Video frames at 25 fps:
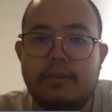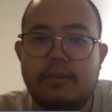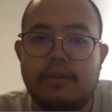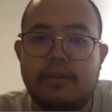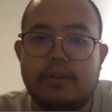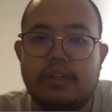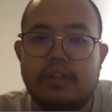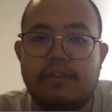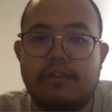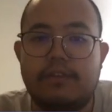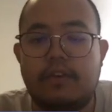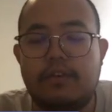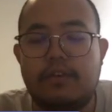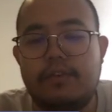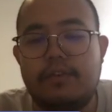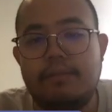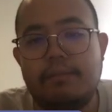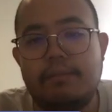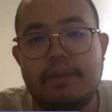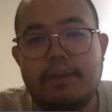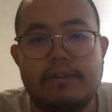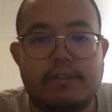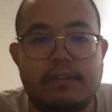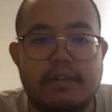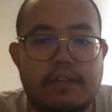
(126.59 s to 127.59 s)
and
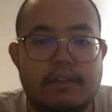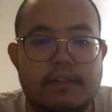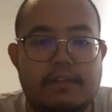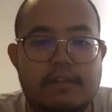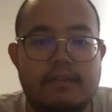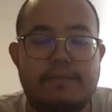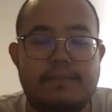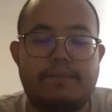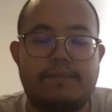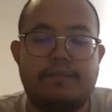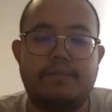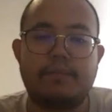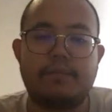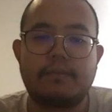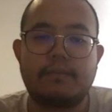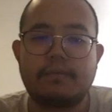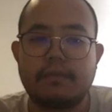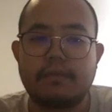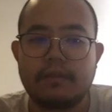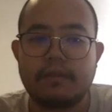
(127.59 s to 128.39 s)
intuitive of a business.